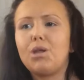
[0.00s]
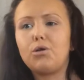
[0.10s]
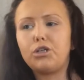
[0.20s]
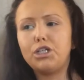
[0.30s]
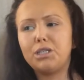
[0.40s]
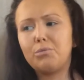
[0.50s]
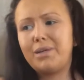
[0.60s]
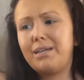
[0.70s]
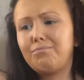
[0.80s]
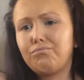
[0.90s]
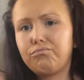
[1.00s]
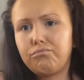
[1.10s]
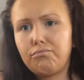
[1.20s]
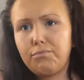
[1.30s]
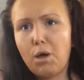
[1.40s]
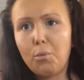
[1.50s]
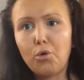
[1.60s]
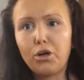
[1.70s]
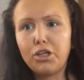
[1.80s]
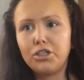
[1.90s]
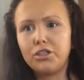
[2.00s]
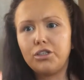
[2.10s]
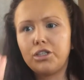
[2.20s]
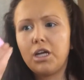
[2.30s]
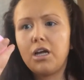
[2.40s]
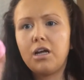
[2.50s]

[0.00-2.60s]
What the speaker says: going to use